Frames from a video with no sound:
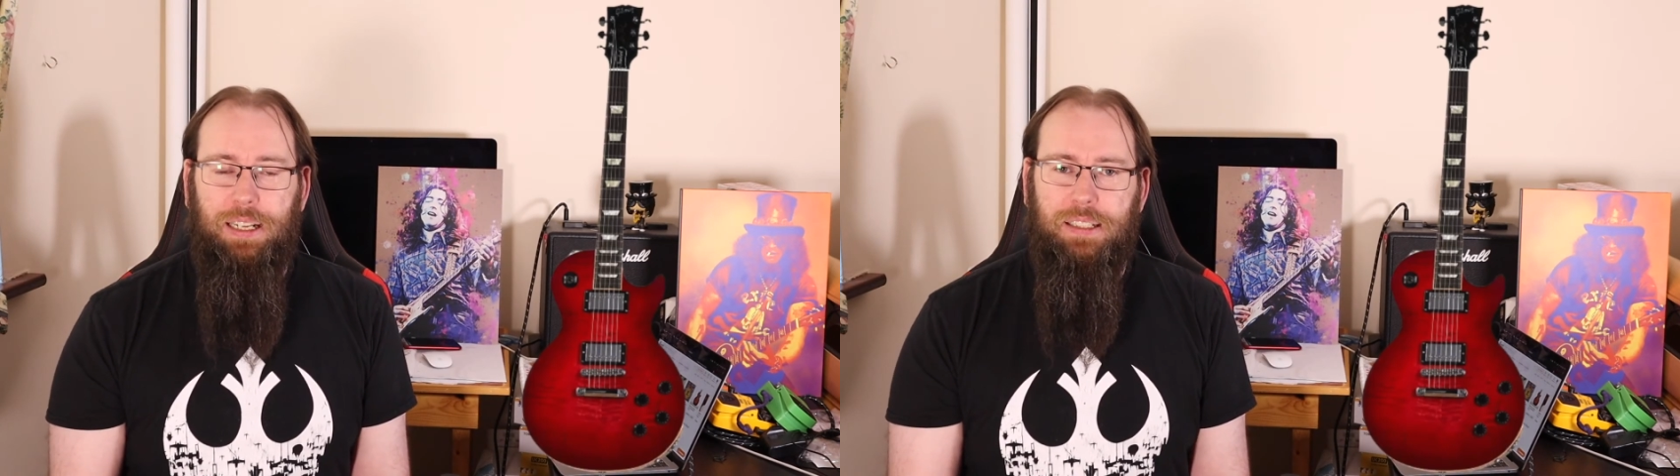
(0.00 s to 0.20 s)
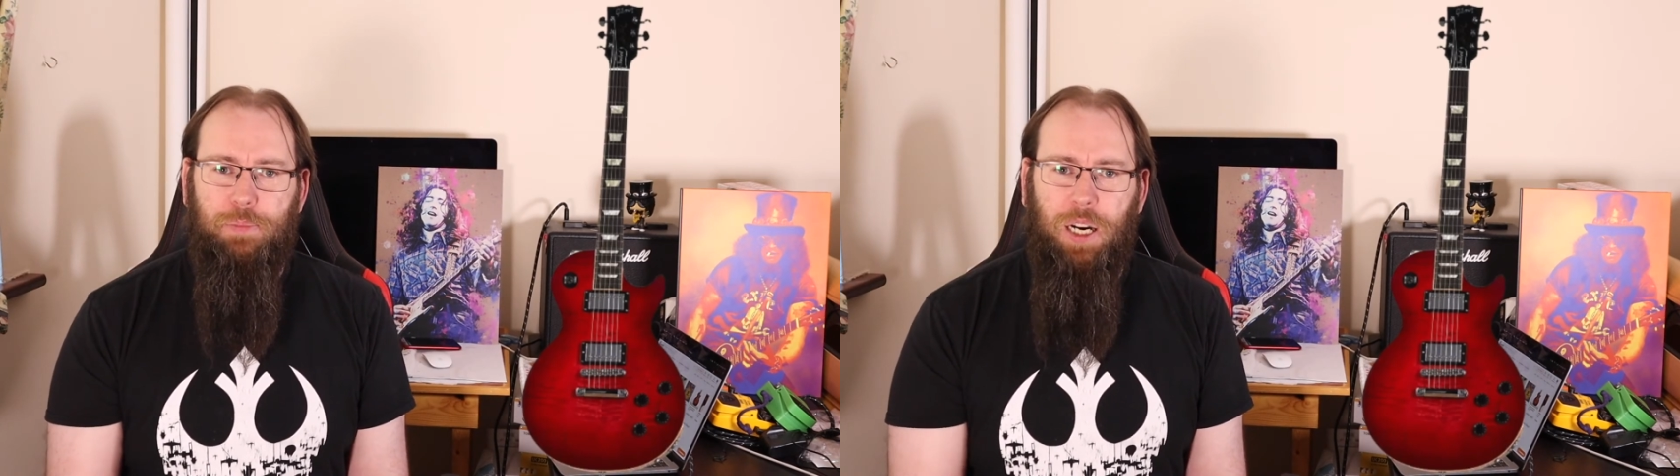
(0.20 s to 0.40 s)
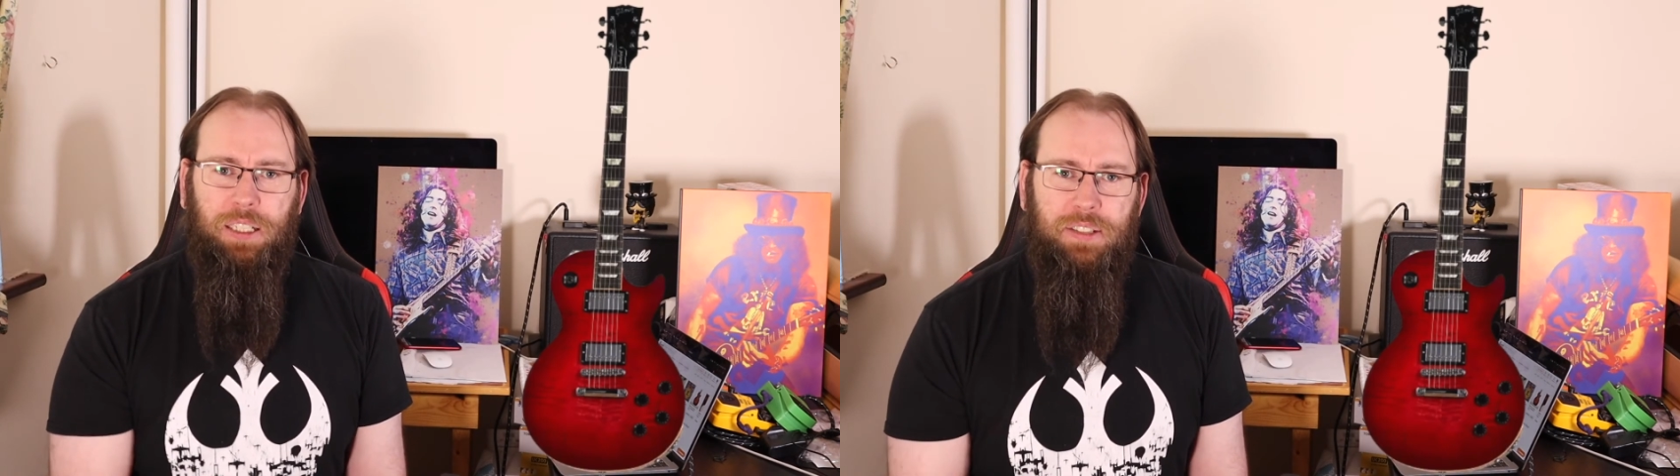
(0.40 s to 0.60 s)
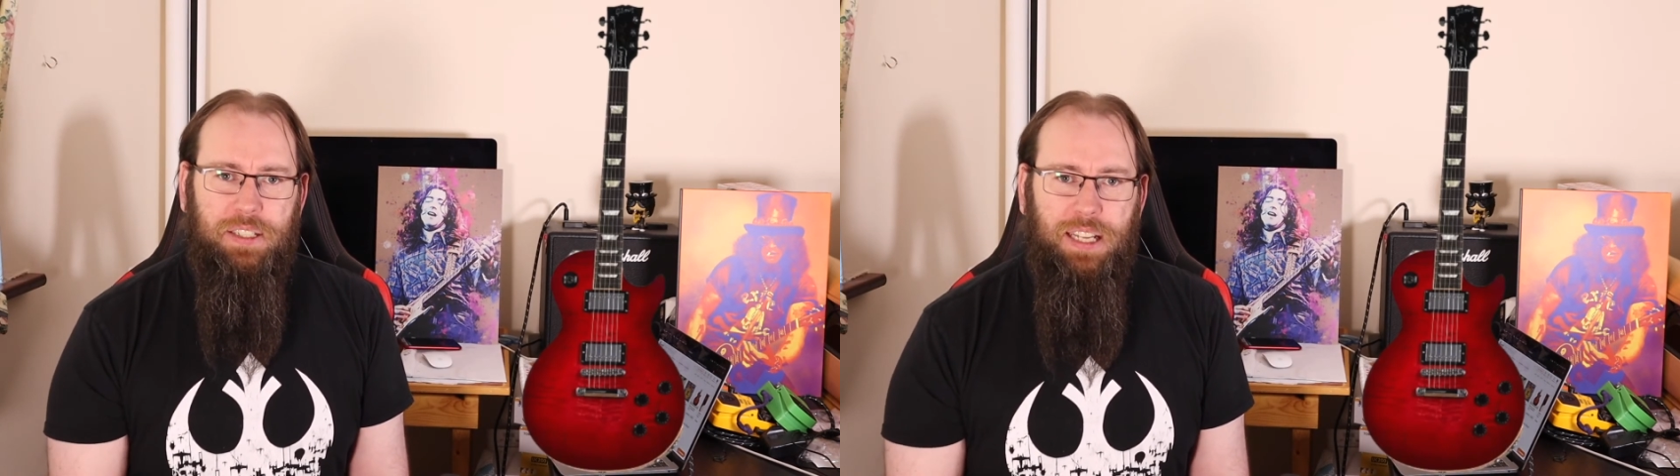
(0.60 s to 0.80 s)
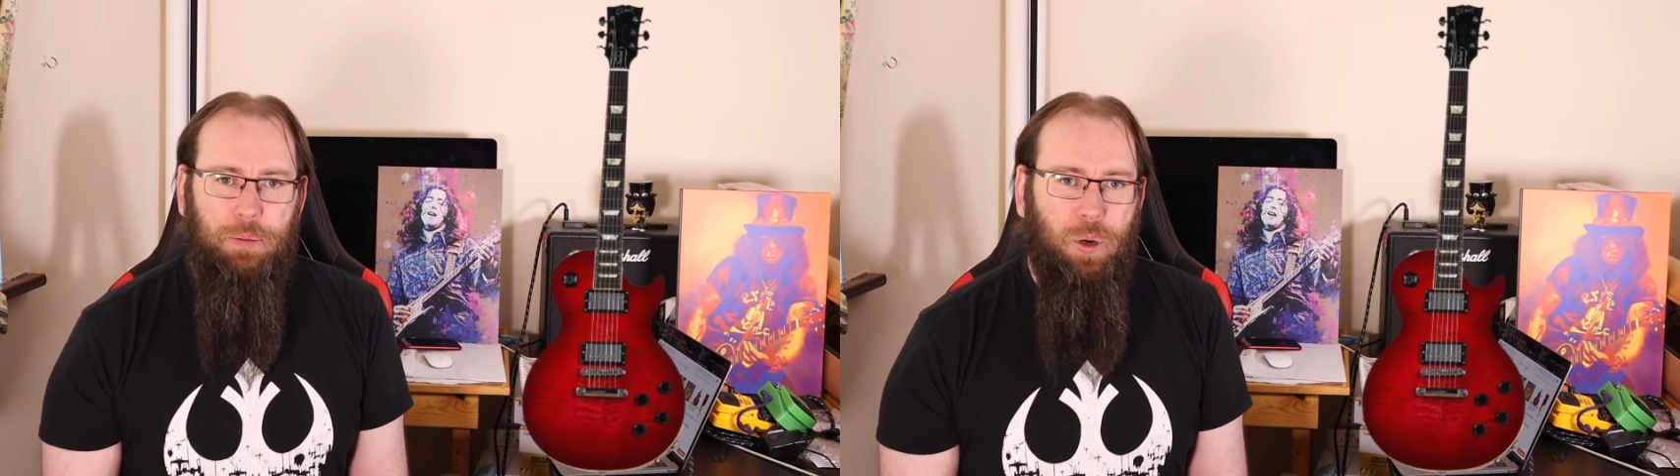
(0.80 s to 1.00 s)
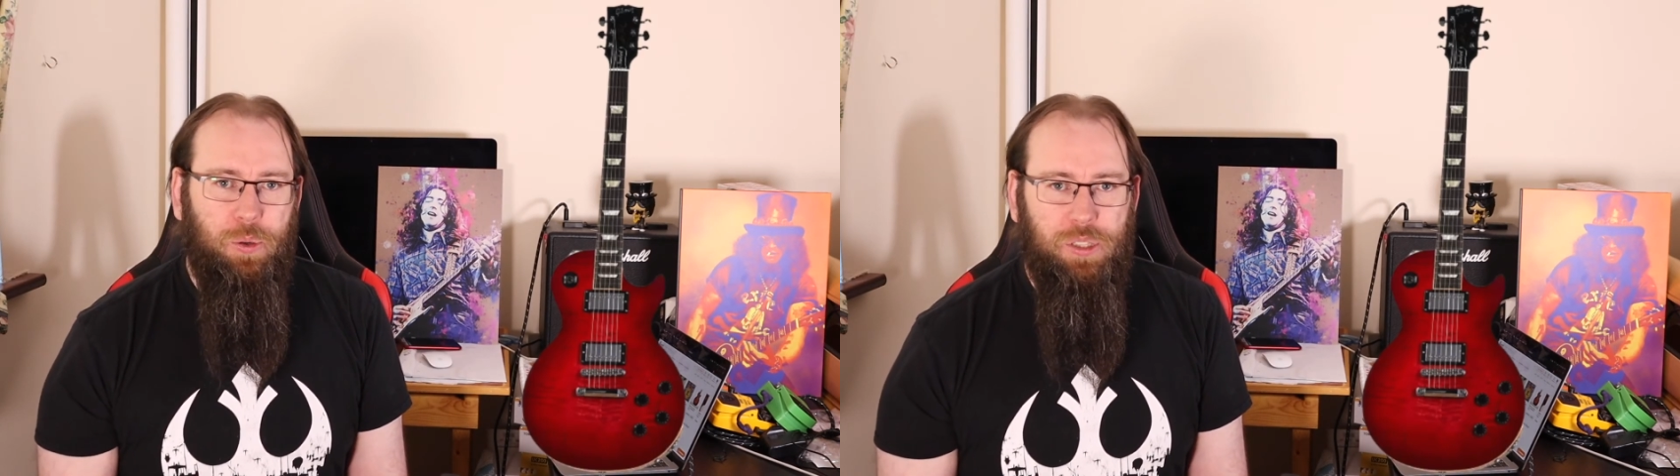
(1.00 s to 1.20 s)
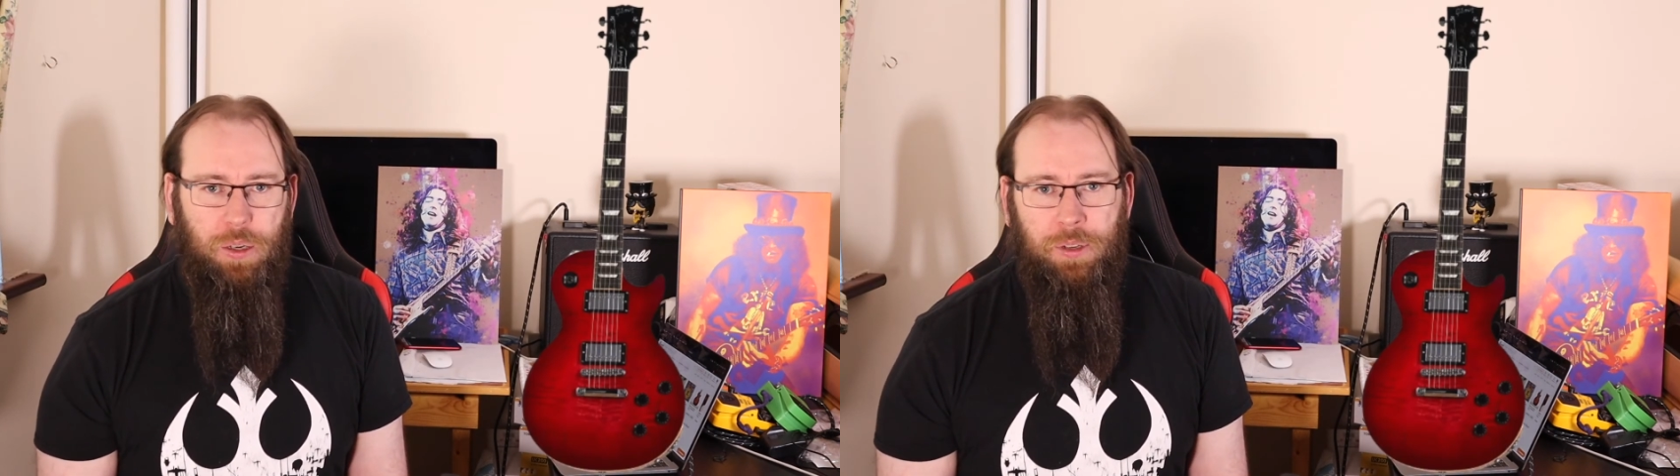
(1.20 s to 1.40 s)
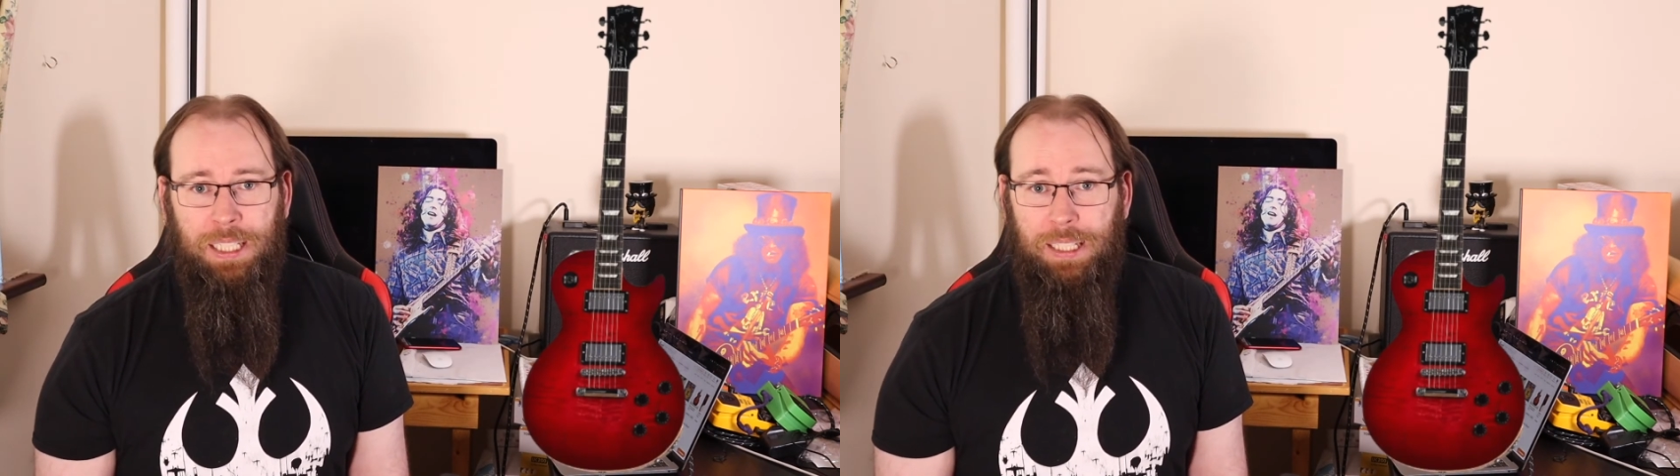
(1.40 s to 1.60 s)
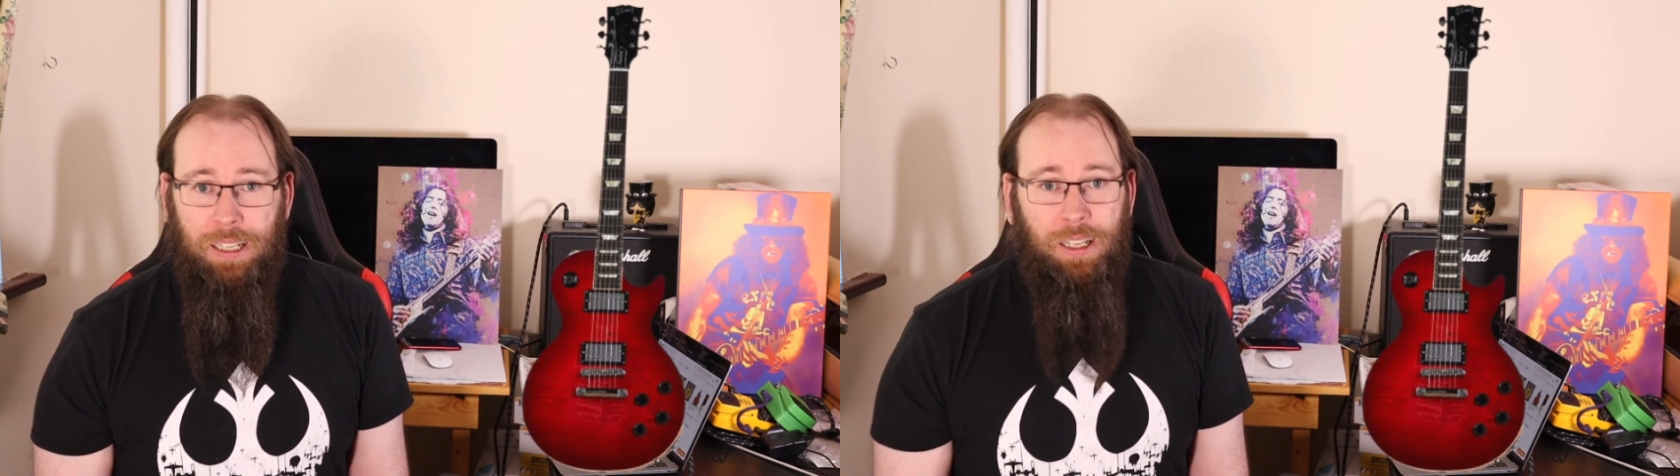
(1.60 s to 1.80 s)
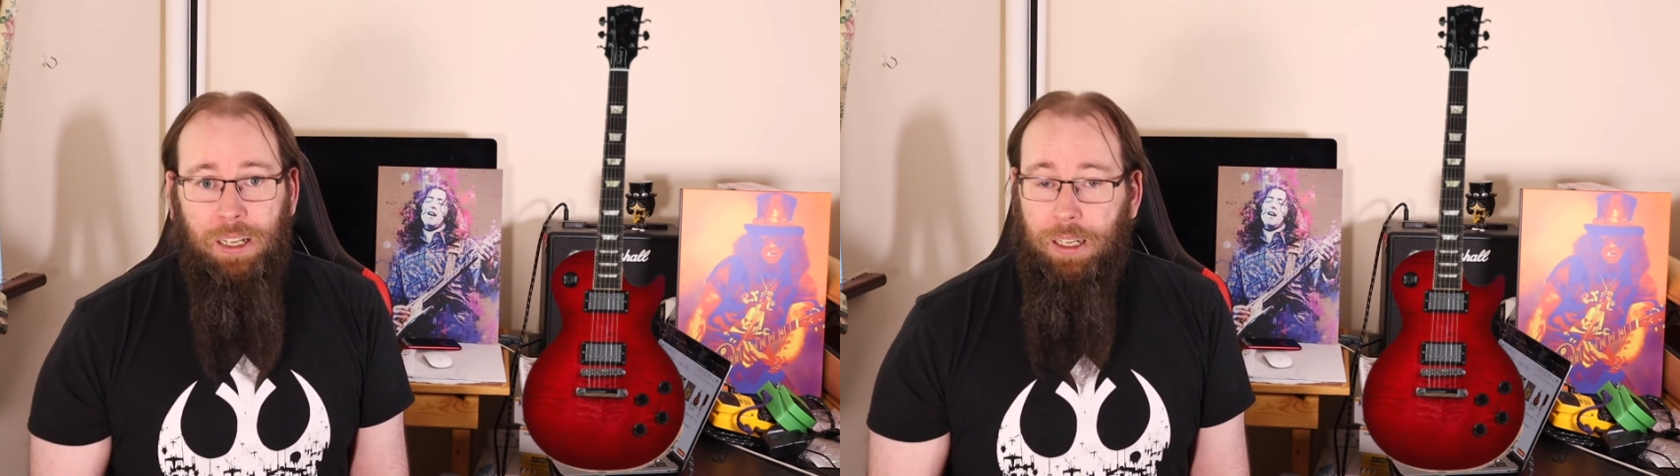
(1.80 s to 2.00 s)
It's marked as a demo, so
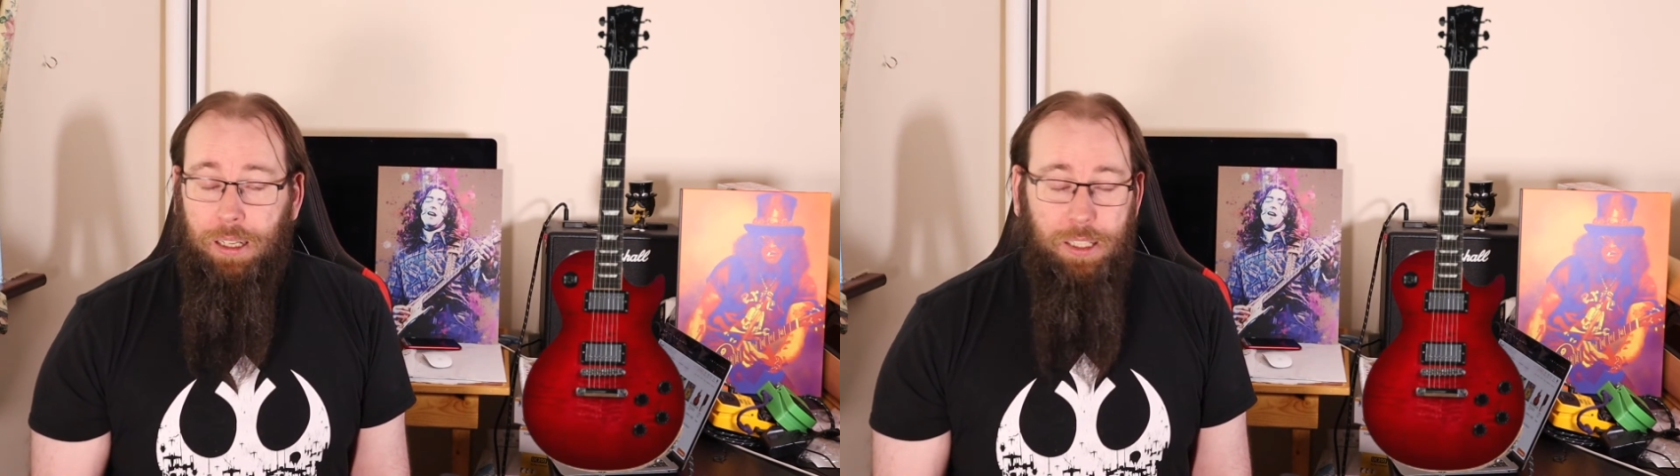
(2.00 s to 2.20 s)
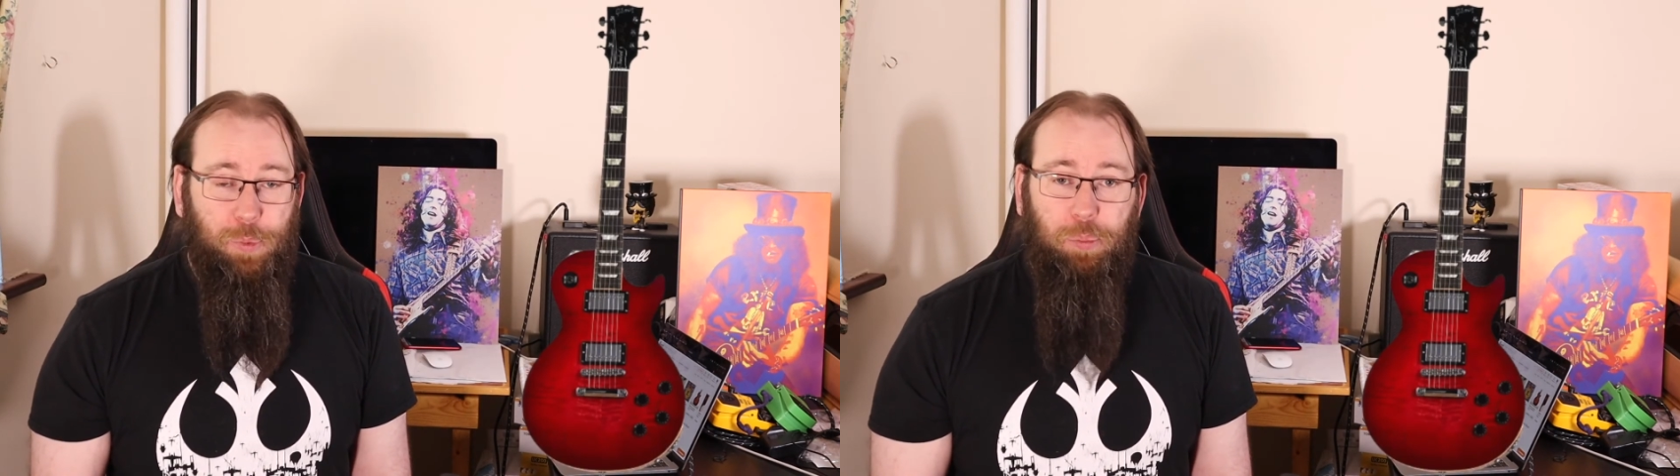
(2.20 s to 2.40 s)
it's been